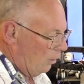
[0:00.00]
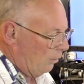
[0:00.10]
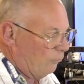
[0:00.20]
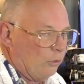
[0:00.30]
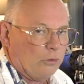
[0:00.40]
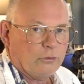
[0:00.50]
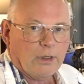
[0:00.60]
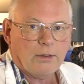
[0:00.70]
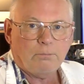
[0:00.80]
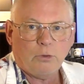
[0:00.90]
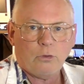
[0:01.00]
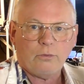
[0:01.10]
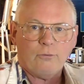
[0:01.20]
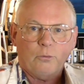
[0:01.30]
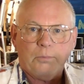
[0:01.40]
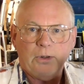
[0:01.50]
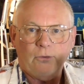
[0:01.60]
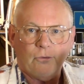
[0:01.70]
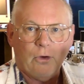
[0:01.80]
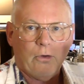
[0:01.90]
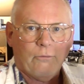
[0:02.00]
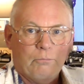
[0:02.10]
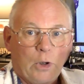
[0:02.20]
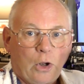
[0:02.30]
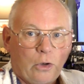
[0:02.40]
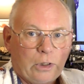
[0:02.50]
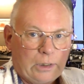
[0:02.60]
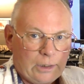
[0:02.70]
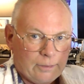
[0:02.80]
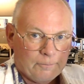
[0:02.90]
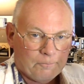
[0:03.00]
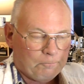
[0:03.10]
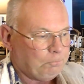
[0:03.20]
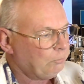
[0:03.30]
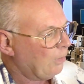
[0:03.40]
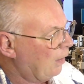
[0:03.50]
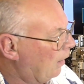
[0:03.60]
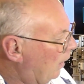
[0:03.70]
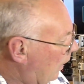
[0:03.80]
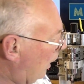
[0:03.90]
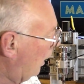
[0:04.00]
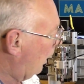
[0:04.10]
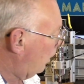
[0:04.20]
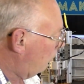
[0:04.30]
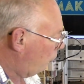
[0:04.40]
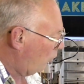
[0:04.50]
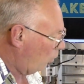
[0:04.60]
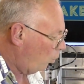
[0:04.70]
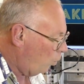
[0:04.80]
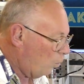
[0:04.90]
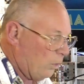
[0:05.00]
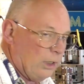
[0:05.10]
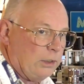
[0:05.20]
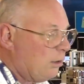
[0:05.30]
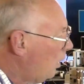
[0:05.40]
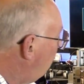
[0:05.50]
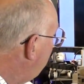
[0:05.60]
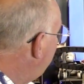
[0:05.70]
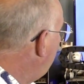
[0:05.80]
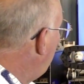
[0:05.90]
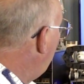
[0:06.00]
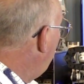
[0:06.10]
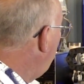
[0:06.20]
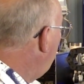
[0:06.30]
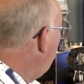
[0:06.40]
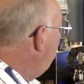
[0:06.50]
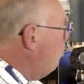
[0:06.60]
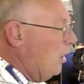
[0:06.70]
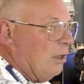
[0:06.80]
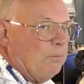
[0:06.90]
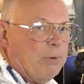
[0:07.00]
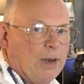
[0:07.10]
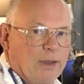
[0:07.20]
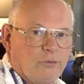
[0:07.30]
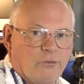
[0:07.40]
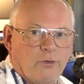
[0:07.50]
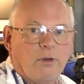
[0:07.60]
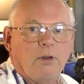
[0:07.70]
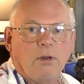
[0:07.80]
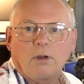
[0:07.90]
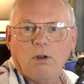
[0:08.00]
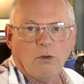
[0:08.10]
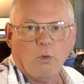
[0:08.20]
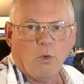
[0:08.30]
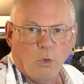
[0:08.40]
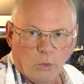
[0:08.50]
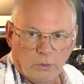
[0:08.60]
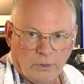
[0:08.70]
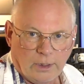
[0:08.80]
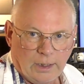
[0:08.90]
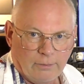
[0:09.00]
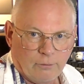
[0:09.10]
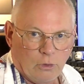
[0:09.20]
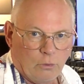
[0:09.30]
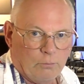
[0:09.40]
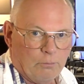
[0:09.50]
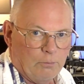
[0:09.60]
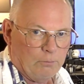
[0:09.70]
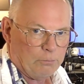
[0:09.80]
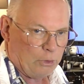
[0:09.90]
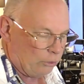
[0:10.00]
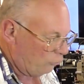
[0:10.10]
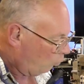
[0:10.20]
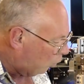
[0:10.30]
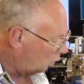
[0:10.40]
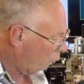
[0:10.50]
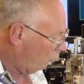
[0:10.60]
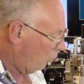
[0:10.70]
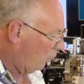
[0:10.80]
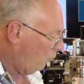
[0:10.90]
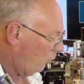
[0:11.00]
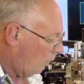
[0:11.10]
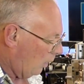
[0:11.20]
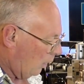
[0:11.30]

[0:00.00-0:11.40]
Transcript: I've got a beautiful piece of mahogany, and in Carveco Maker Plus, although all of the Carveco products will do this,